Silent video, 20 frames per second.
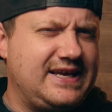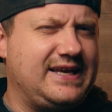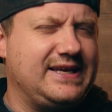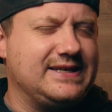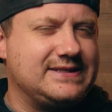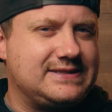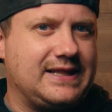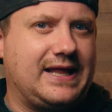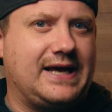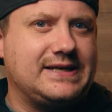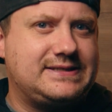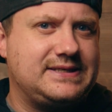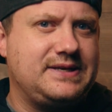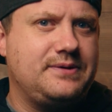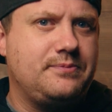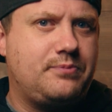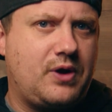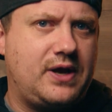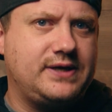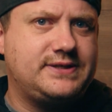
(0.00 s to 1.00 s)
is less
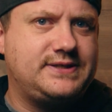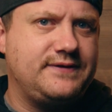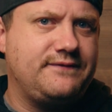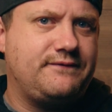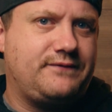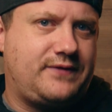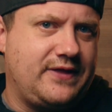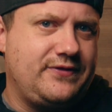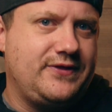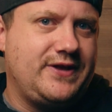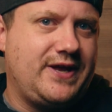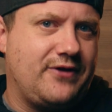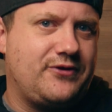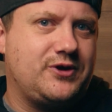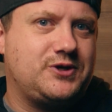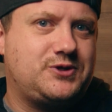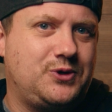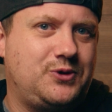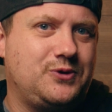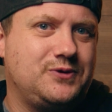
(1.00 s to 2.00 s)
impressive than the
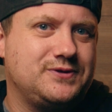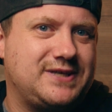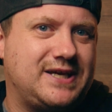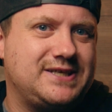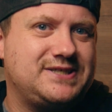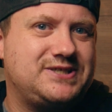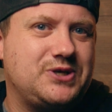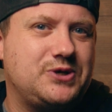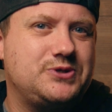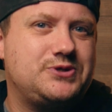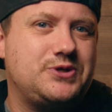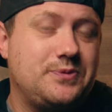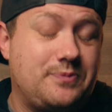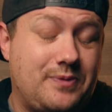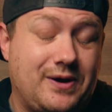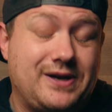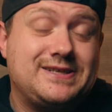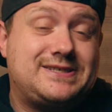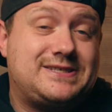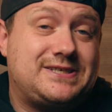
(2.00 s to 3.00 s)
other tools I showed you,
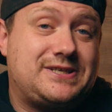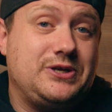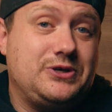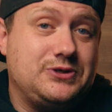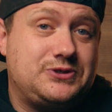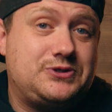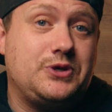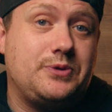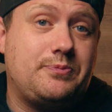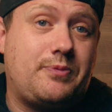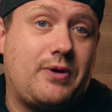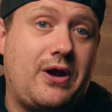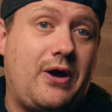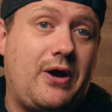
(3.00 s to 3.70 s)
but it's still super